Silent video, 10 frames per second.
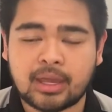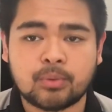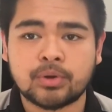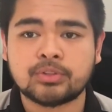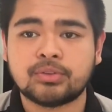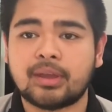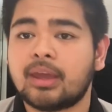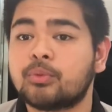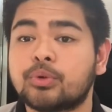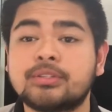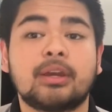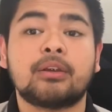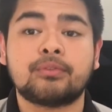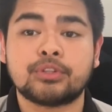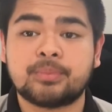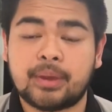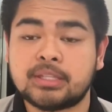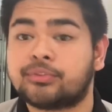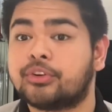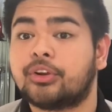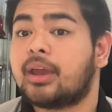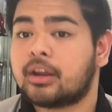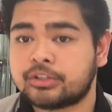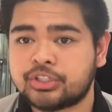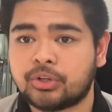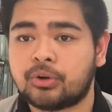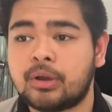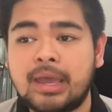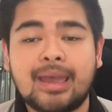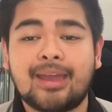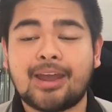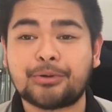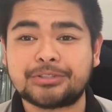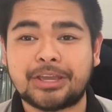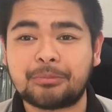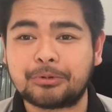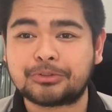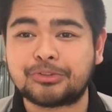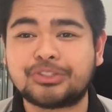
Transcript: I went to the Edwards Air Force Base for their air show, and I was able to